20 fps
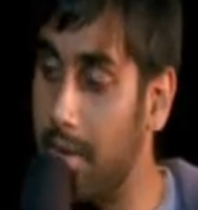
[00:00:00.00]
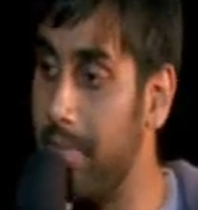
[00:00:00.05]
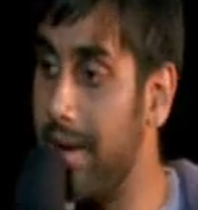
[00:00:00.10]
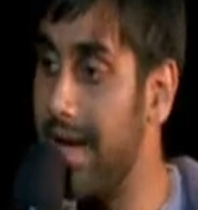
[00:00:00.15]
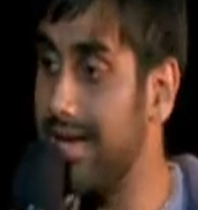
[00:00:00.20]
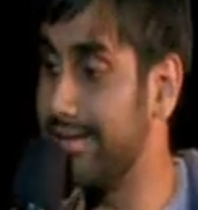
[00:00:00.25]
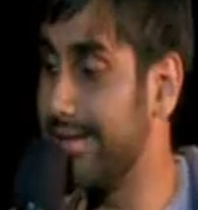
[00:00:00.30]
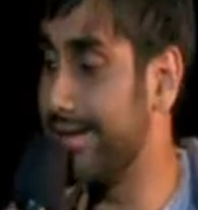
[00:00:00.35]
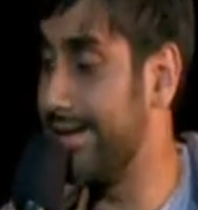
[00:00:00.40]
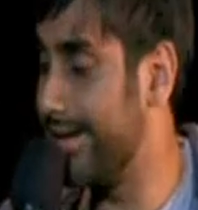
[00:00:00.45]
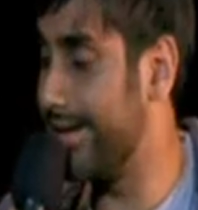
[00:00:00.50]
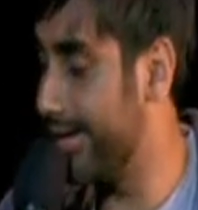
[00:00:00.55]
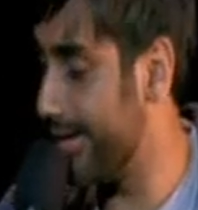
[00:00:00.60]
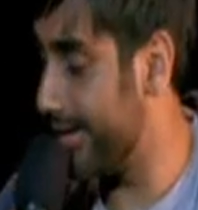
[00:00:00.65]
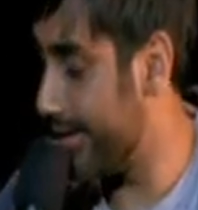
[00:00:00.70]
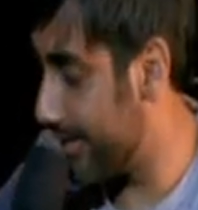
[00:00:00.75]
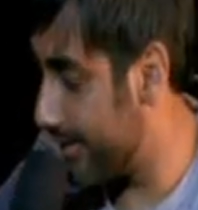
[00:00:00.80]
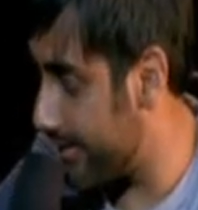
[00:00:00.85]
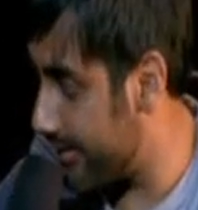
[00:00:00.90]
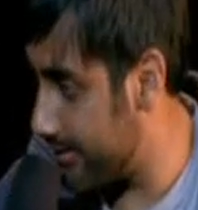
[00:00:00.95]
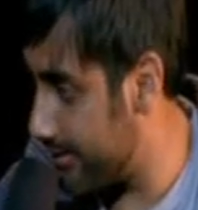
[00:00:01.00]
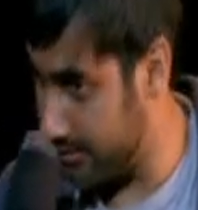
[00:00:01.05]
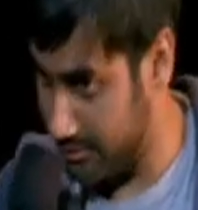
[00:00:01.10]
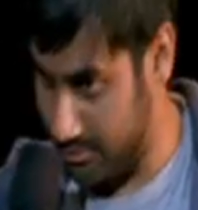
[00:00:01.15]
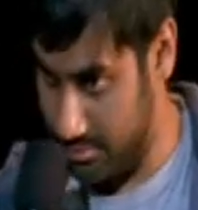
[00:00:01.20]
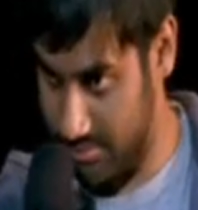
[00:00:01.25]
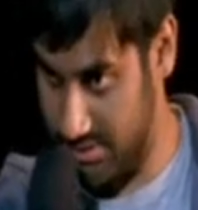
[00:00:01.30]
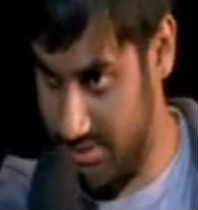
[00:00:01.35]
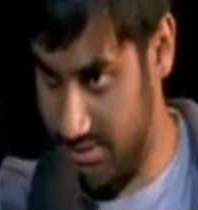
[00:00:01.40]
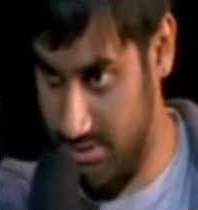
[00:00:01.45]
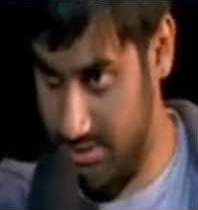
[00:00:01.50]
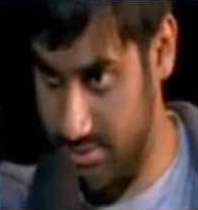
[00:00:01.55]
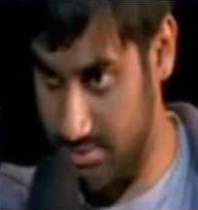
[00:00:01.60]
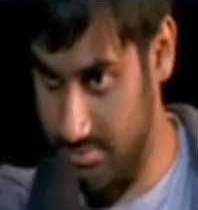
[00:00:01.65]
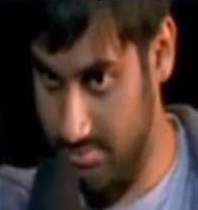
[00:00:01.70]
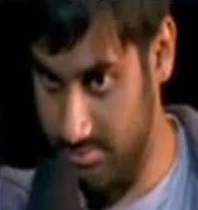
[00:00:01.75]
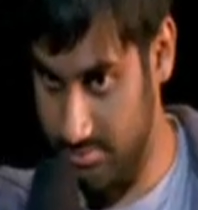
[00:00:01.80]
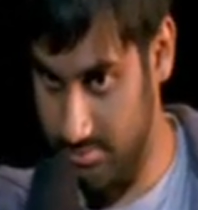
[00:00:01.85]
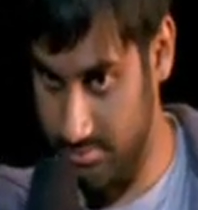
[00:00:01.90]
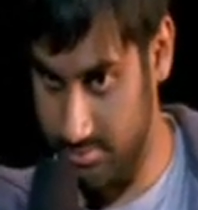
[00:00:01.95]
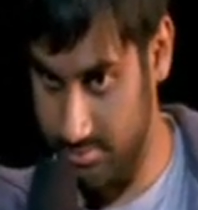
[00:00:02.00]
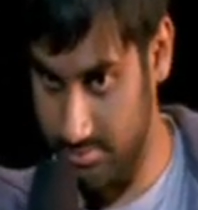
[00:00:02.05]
a box of condoms,